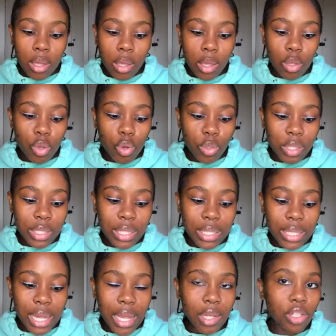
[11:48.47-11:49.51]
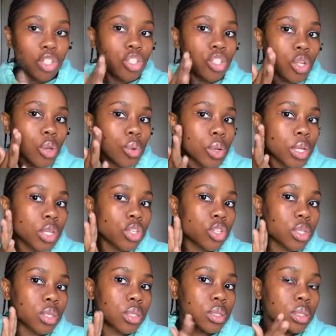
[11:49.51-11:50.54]
your skin genuinely
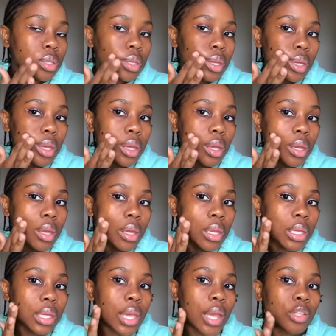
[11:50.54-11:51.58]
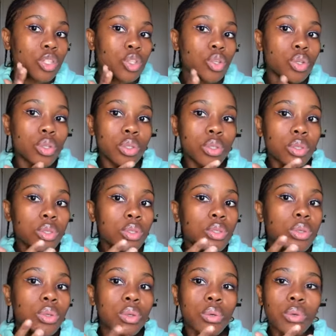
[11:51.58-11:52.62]
just gets used
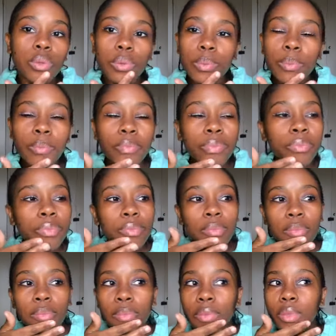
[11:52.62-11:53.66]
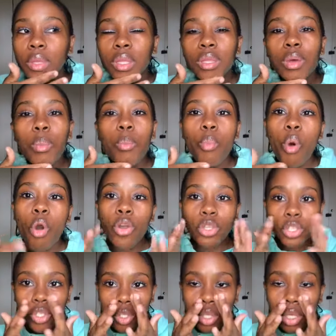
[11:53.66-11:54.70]
to the
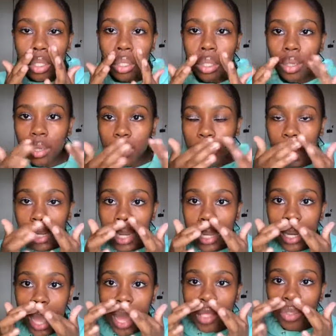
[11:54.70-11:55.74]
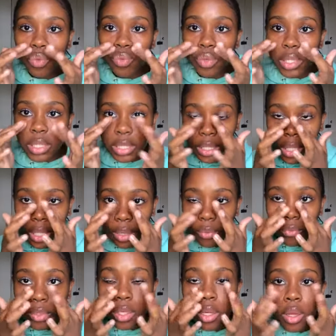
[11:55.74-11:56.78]
moisture that it has
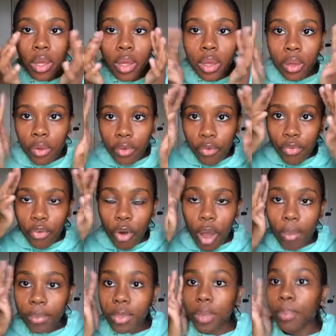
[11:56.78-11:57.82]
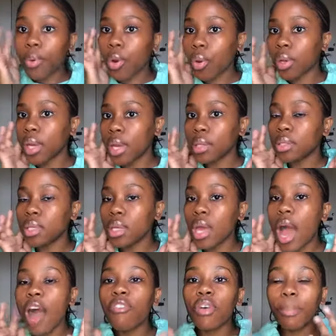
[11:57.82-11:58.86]
received from the product.
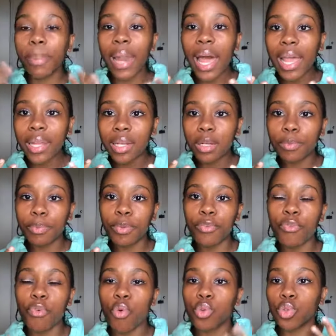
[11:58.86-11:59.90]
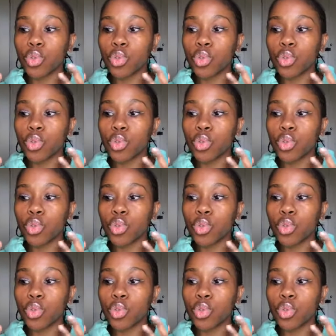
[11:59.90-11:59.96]
I've applied it before,